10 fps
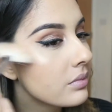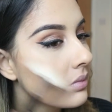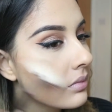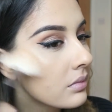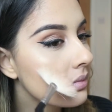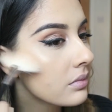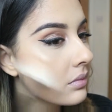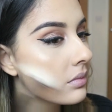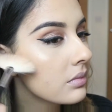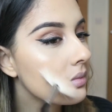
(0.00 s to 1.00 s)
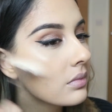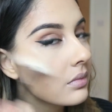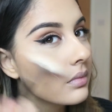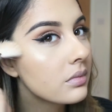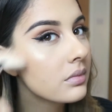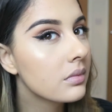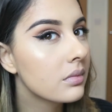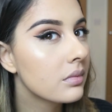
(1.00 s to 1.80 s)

No one is speaking in this clip.